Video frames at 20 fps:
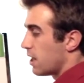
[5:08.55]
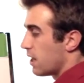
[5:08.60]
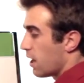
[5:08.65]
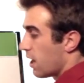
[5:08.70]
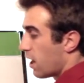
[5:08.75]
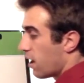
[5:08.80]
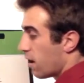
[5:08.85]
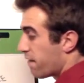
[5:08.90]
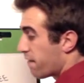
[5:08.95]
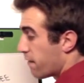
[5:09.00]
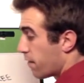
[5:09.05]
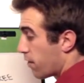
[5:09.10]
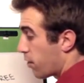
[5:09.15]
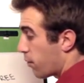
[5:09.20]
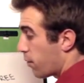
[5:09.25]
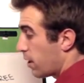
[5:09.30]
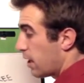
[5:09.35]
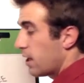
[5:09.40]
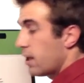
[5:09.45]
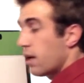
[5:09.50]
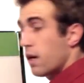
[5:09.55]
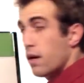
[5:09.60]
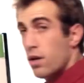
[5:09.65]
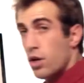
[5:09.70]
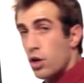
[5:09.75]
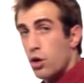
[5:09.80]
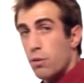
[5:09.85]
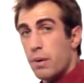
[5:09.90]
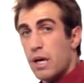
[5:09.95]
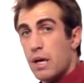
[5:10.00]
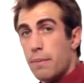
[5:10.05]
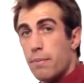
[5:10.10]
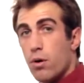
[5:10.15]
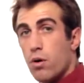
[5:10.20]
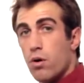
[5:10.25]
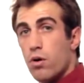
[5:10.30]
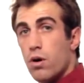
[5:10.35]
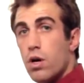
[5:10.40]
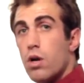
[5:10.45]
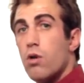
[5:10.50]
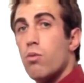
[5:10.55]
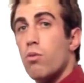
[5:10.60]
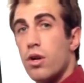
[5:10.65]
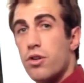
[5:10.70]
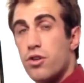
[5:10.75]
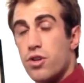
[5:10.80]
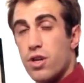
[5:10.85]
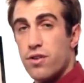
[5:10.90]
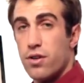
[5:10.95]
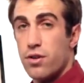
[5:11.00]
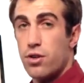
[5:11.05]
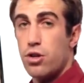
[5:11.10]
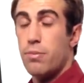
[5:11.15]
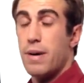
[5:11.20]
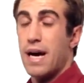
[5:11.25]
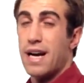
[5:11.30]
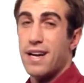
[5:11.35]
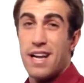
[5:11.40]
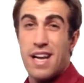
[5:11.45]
for 3 new people with just a 2-pack.